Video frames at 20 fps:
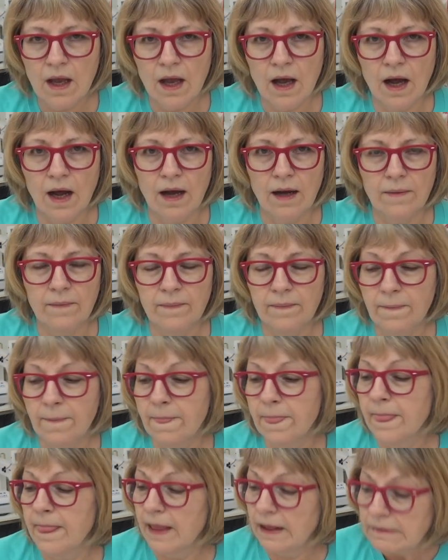Um,
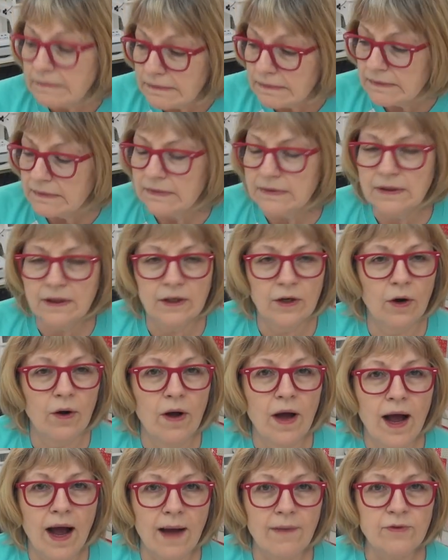you know,
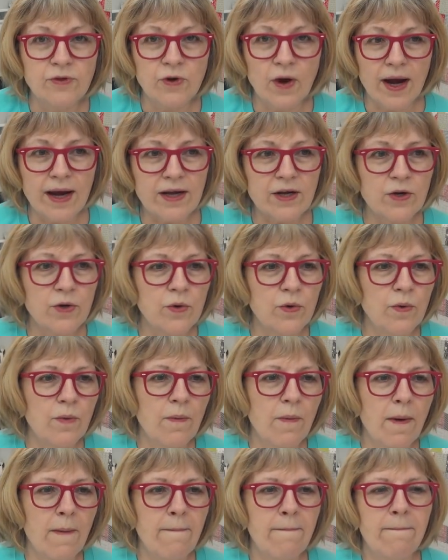I'm trying to
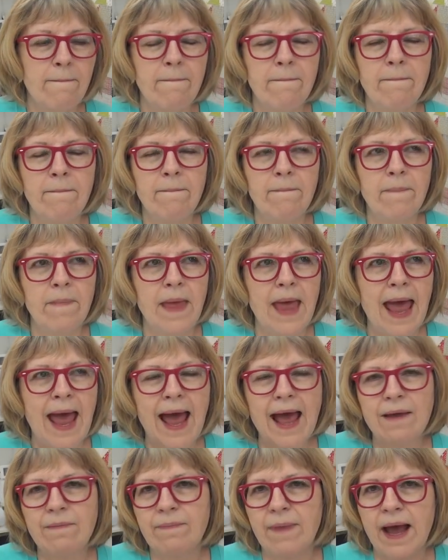
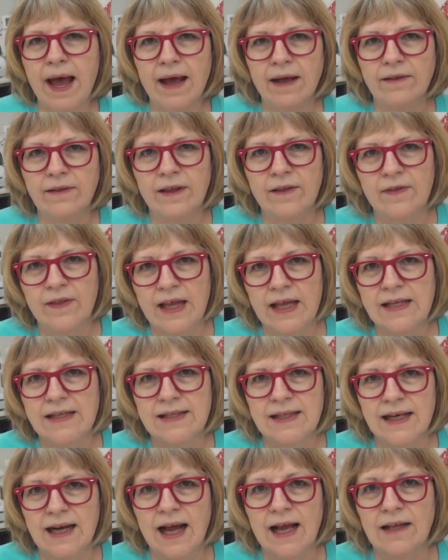add back the
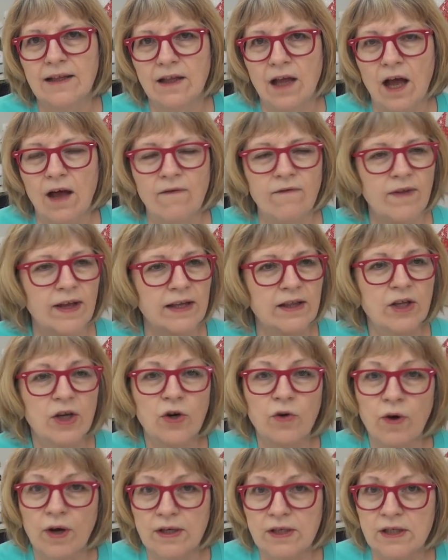things that I love, like the
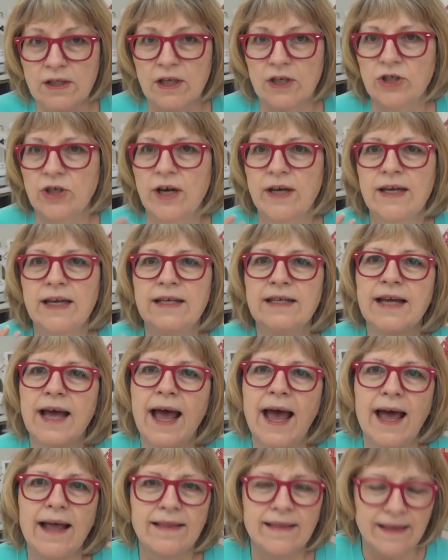cross stitch. I need to
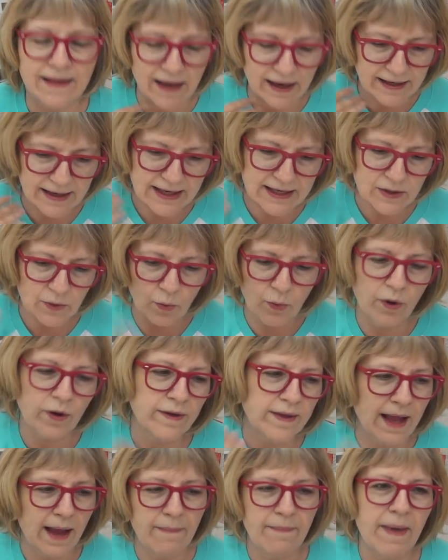add, I need to
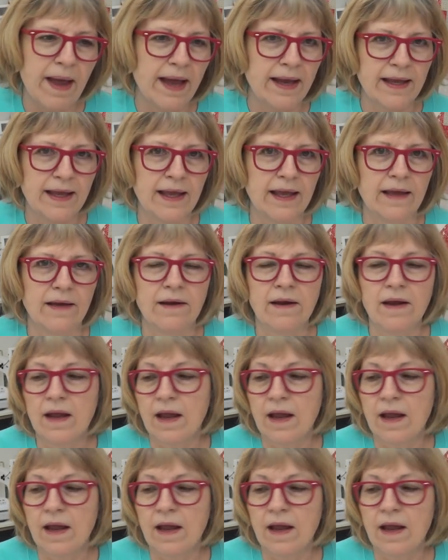work that back in,